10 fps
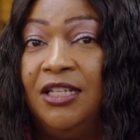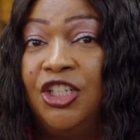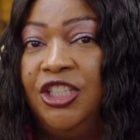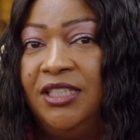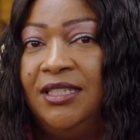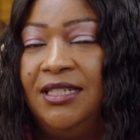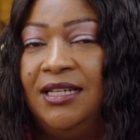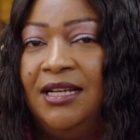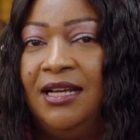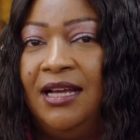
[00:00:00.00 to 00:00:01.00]
the good
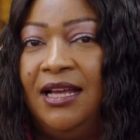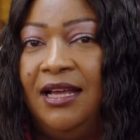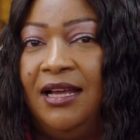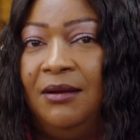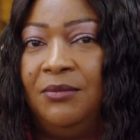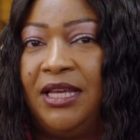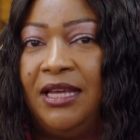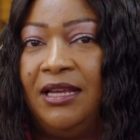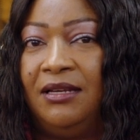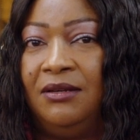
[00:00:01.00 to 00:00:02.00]

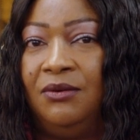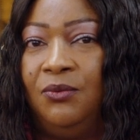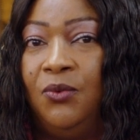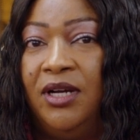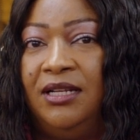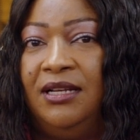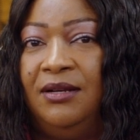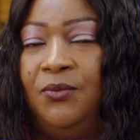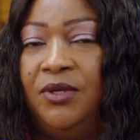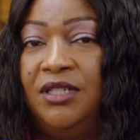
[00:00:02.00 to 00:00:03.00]
in what
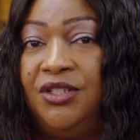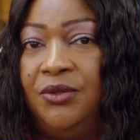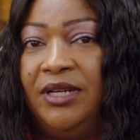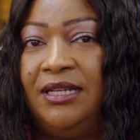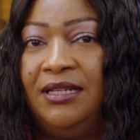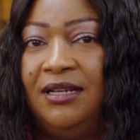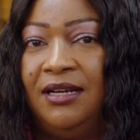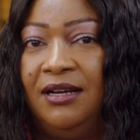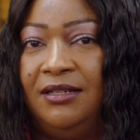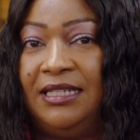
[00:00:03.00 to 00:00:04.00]
we're doing
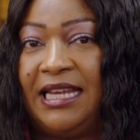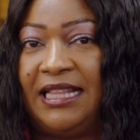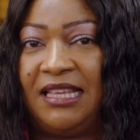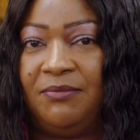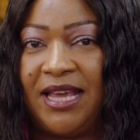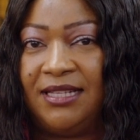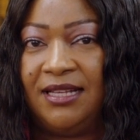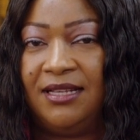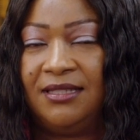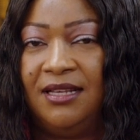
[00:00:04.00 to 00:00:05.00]
on a daily
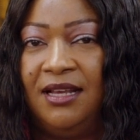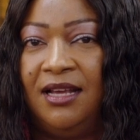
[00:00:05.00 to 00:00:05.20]
basis,